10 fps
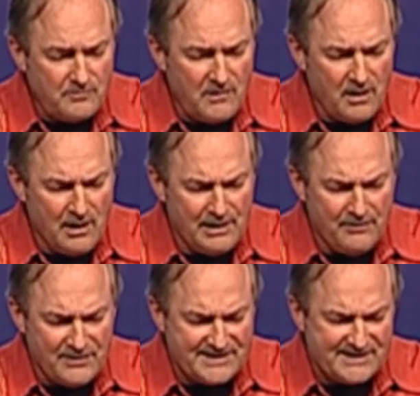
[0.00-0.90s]
and
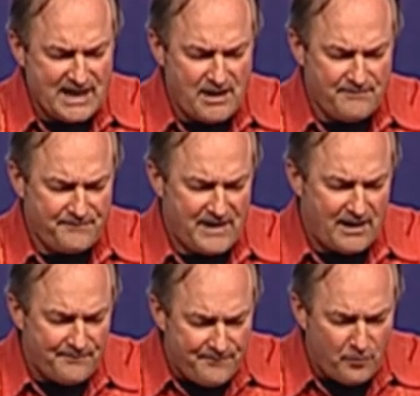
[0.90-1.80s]
in this state of
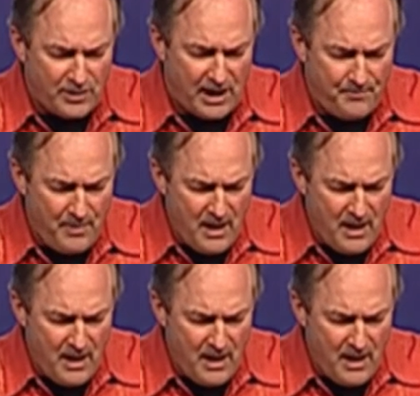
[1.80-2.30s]
California.